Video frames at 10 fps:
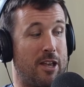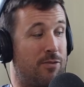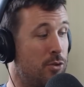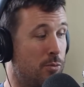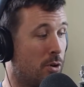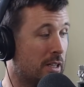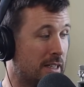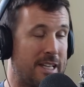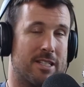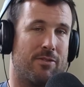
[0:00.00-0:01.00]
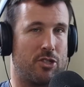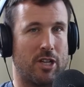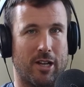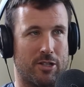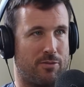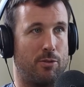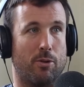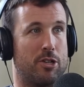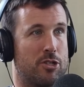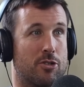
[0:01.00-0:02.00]
If you want less of a challenge, if you
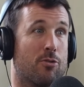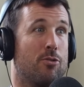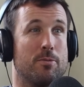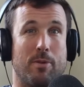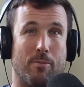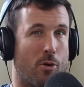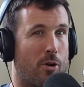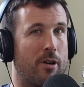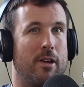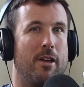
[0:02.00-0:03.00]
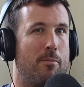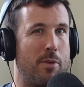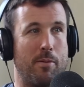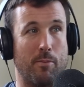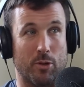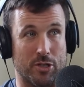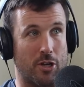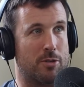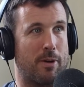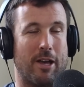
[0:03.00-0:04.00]
want to just cruise a bit more, be a bit more
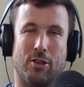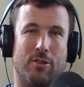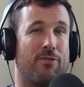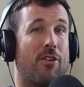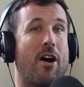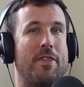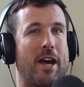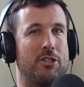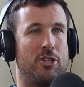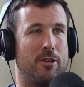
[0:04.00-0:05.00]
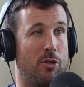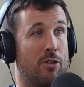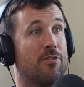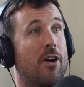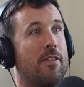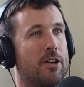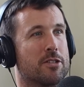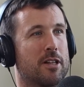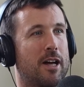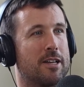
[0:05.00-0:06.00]
social about it, you could find that gym. You could find those
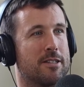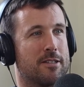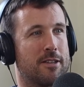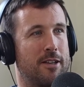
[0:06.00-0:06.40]
classes.